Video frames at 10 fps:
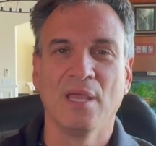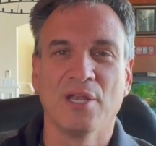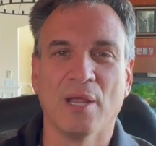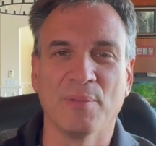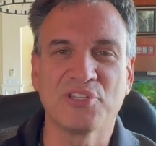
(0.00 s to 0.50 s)

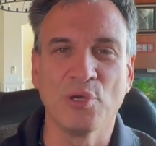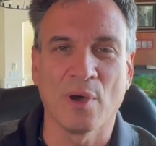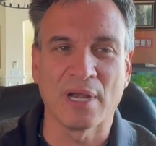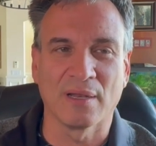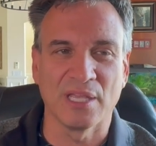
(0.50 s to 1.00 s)
Number 2
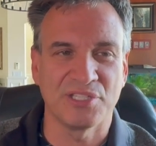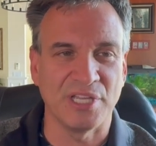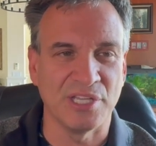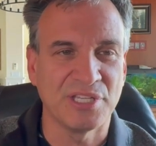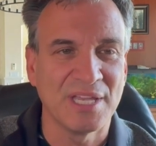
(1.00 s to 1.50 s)
on our list
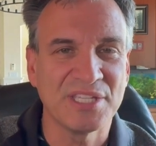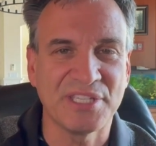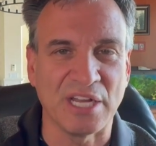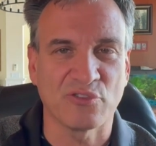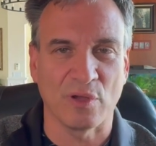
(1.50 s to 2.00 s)
is
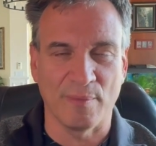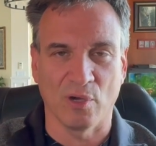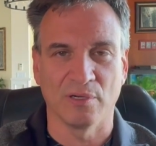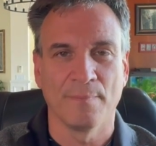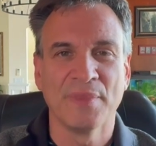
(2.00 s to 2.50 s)
Sentry
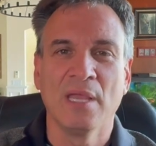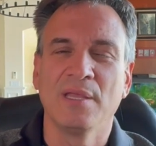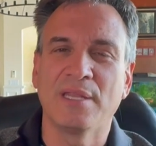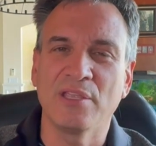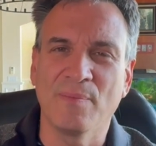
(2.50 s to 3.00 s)
Mode.
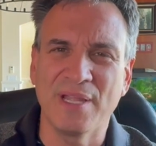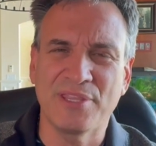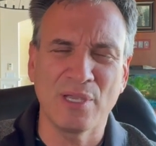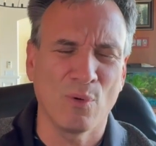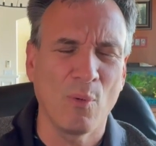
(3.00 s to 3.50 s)
Now, you might
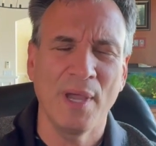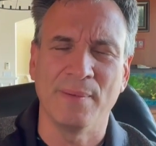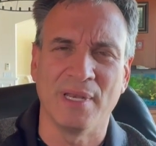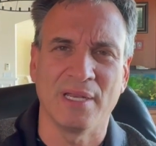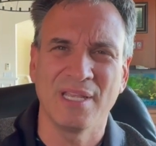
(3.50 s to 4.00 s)
think, well, wait a
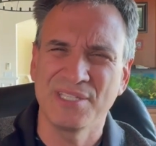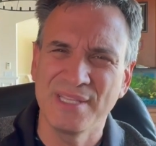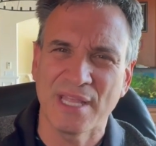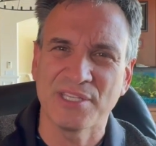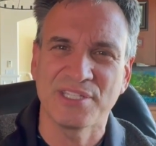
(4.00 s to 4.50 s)
minute, isn't
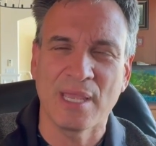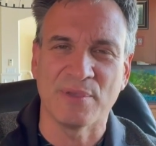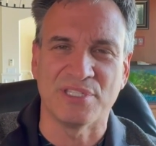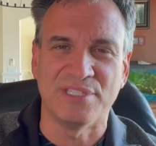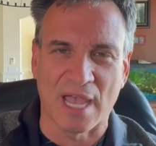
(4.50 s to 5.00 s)
that the same
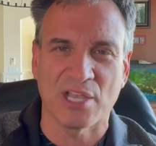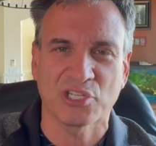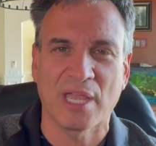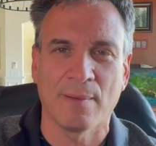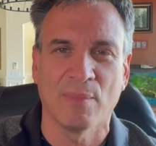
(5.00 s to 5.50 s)
as dash
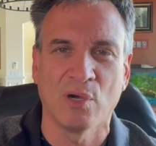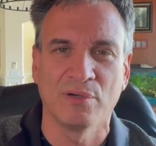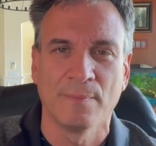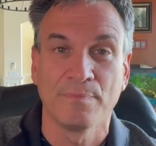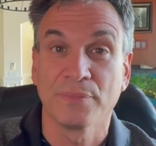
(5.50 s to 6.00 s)
cam
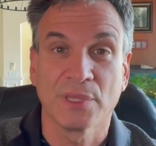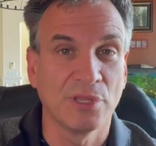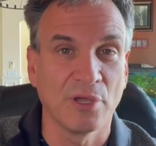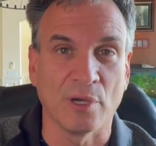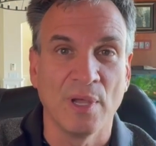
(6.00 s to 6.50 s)
mode?
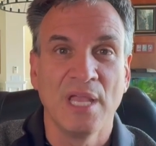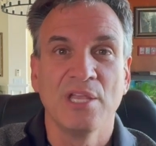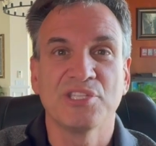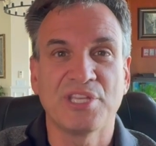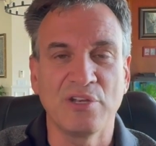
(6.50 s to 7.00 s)
No.
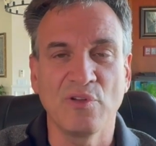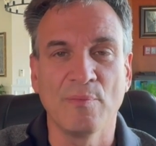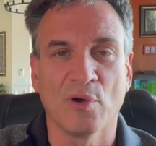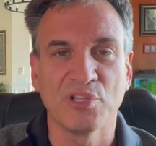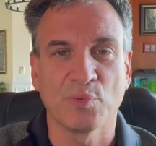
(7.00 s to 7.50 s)
Sentry
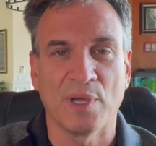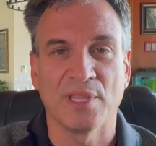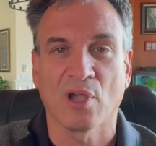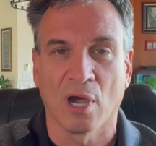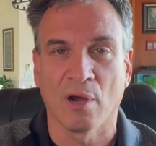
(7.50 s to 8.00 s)
Mode is when the
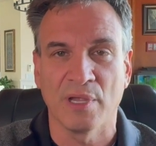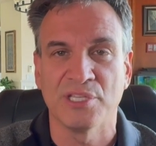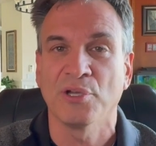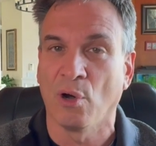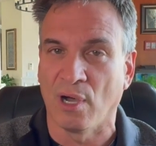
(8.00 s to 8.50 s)
car
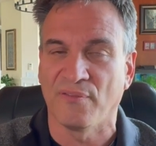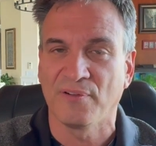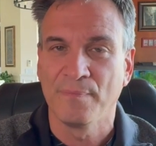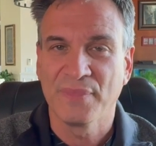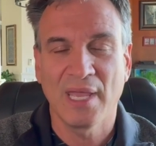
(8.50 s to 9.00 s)
is off,
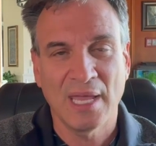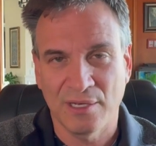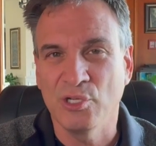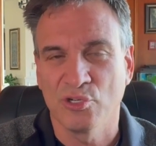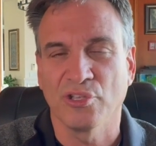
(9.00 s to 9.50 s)
and
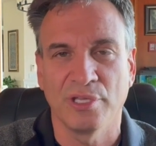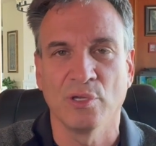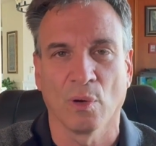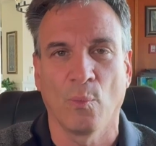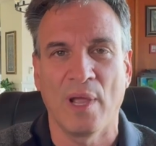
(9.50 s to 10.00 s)
usually
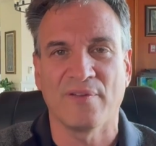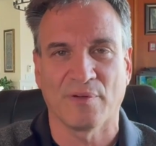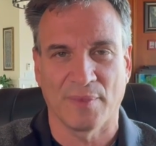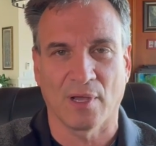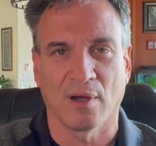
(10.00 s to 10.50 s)
you're away
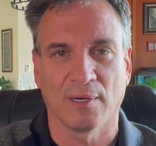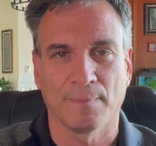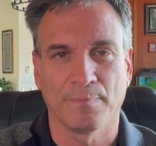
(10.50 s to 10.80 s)
from the car.